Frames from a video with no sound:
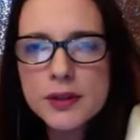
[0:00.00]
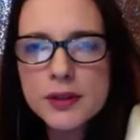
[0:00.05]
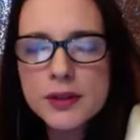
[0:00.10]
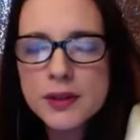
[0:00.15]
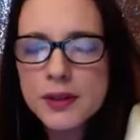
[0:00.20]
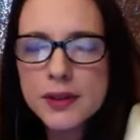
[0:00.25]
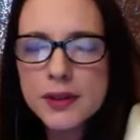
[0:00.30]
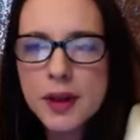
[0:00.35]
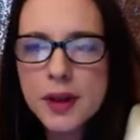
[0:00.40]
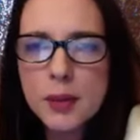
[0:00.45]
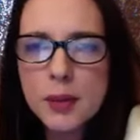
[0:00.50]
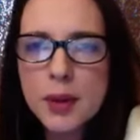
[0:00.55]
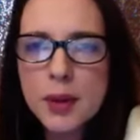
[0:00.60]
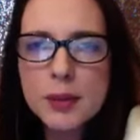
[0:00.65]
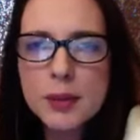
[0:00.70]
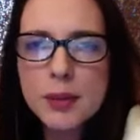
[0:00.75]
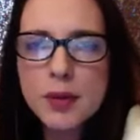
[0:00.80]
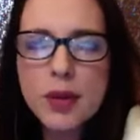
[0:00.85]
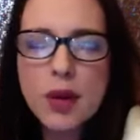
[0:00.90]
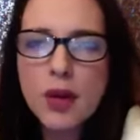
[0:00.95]
There are
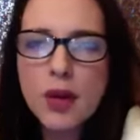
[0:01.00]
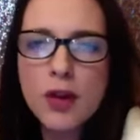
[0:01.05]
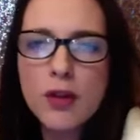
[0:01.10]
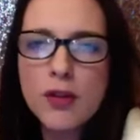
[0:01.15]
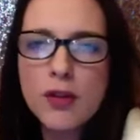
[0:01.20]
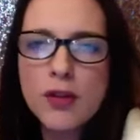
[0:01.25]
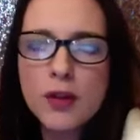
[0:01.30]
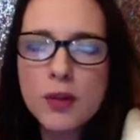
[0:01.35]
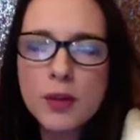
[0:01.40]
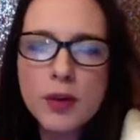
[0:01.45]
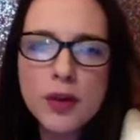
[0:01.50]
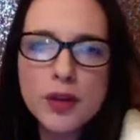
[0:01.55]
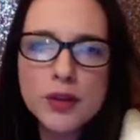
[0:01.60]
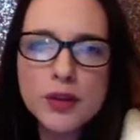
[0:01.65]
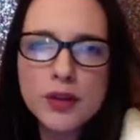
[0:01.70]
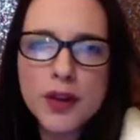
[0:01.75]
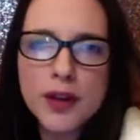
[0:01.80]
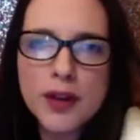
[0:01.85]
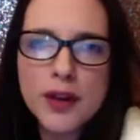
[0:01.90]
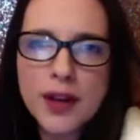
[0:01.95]
people all over the
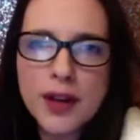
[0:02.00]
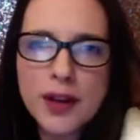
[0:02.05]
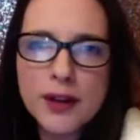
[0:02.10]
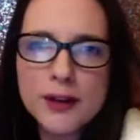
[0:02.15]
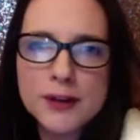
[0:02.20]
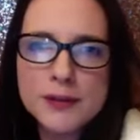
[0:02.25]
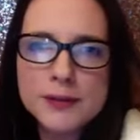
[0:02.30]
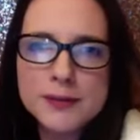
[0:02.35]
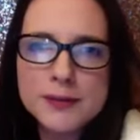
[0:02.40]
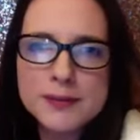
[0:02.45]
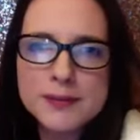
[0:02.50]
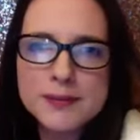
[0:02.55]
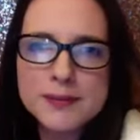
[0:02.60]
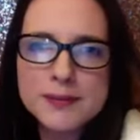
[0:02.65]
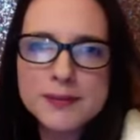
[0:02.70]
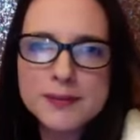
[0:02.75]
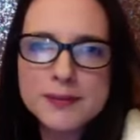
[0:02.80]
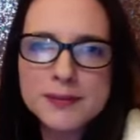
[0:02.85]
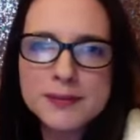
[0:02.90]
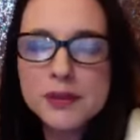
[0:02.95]
world right now
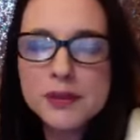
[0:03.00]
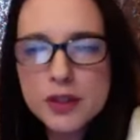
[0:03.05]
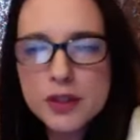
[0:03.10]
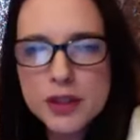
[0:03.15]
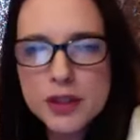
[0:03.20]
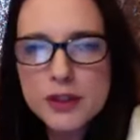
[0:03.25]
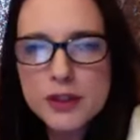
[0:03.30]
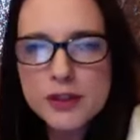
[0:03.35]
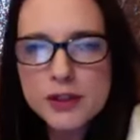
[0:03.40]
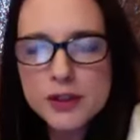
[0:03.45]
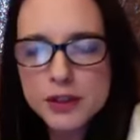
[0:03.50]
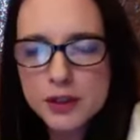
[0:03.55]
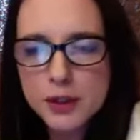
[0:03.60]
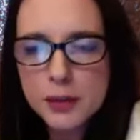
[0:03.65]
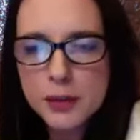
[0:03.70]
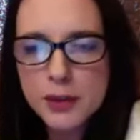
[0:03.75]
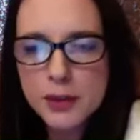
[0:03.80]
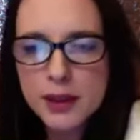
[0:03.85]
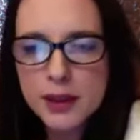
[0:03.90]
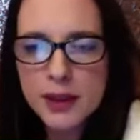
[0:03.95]
looking for
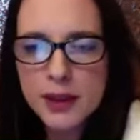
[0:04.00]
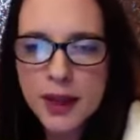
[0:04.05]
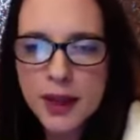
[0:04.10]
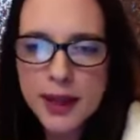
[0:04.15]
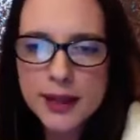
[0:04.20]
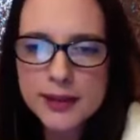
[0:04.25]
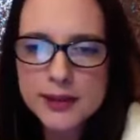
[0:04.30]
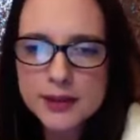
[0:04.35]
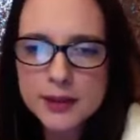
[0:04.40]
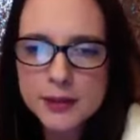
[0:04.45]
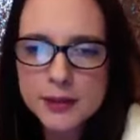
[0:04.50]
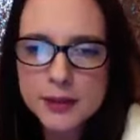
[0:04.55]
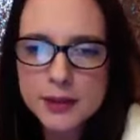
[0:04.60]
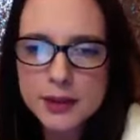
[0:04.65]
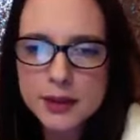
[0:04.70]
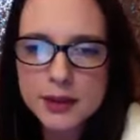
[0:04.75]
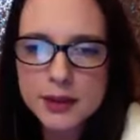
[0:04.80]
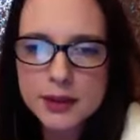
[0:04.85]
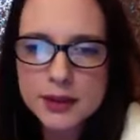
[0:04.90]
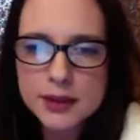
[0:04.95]
somebody that has
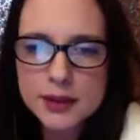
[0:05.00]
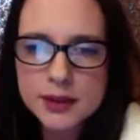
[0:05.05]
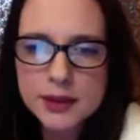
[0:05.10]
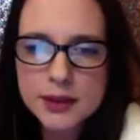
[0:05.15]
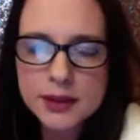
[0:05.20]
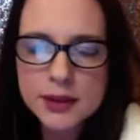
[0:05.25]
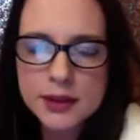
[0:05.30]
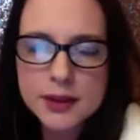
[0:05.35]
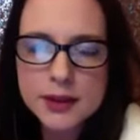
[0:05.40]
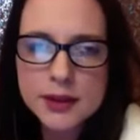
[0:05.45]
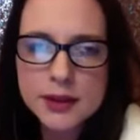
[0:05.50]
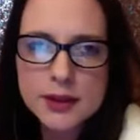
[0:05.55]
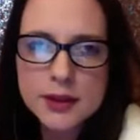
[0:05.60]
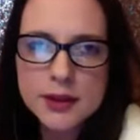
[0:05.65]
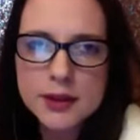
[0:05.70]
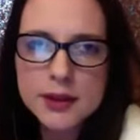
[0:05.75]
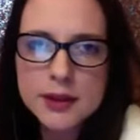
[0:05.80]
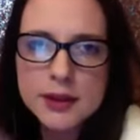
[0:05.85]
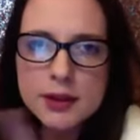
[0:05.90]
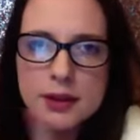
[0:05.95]
something
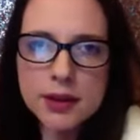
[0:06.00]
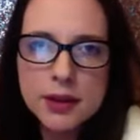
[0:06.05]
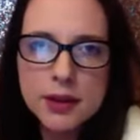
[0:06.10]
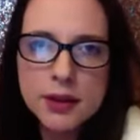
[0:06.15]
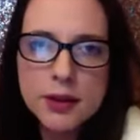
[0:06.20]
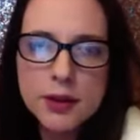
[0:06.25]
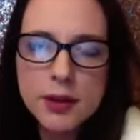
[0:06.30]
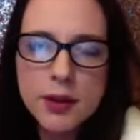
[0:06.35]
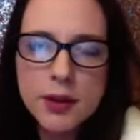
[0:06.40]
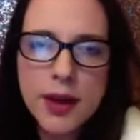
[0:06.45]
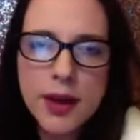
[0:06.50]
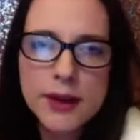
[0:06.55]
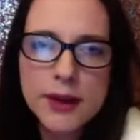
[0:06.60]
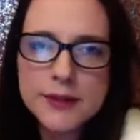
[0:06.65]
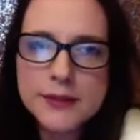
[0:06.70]
that you have.